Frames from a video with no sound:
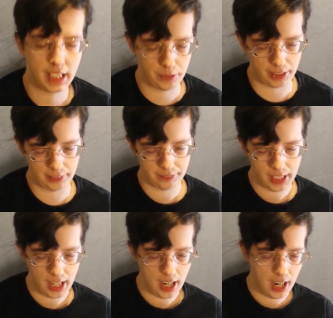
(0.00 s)
anyway,
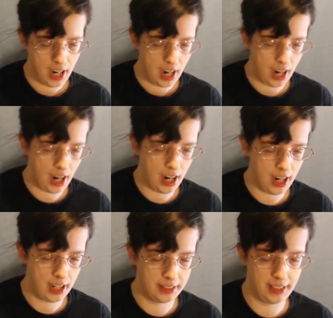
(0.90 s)

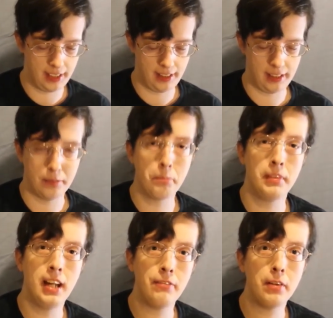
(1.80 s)
uh,
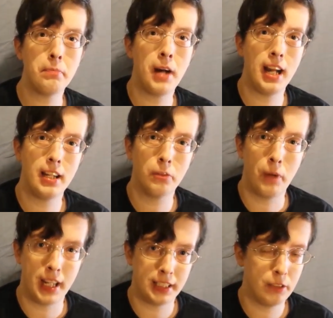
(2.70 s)
enough of my
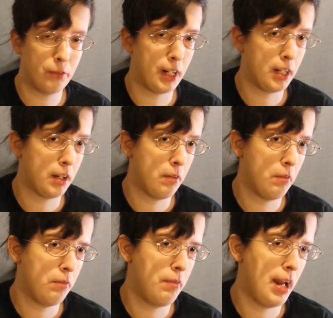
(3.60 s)
ranting, ram
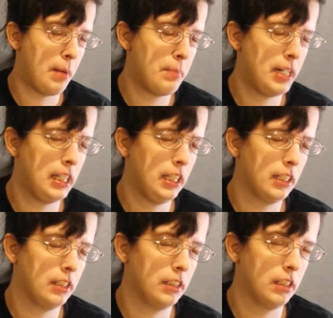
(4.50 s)

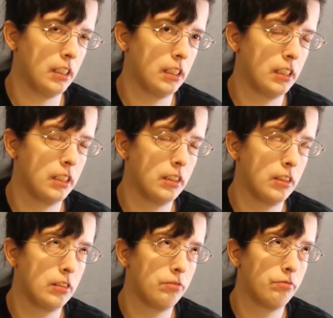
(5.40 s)
rambling, and
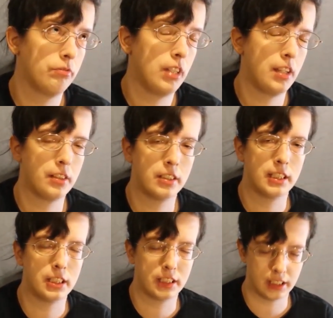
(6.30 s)
other
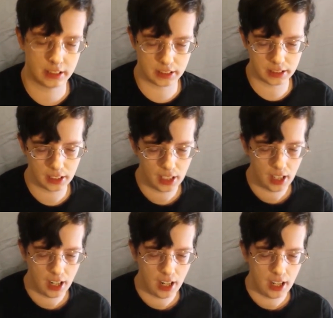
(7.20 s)
such things.
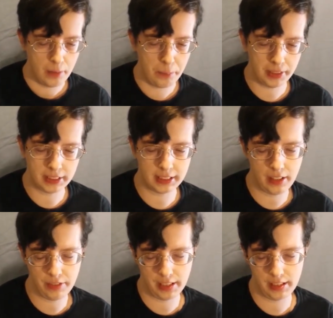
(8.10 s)
Book
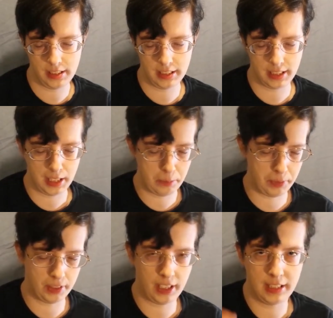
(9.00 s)
7 is another
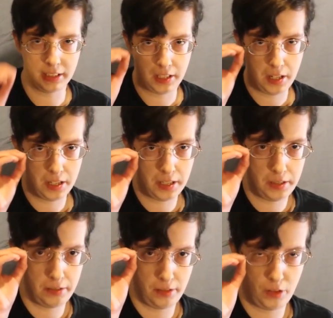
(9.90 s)
book I
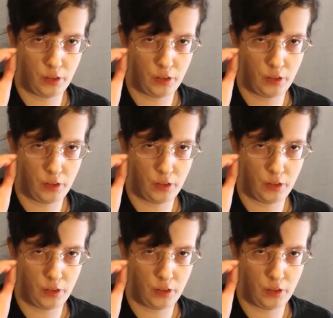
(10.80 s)
started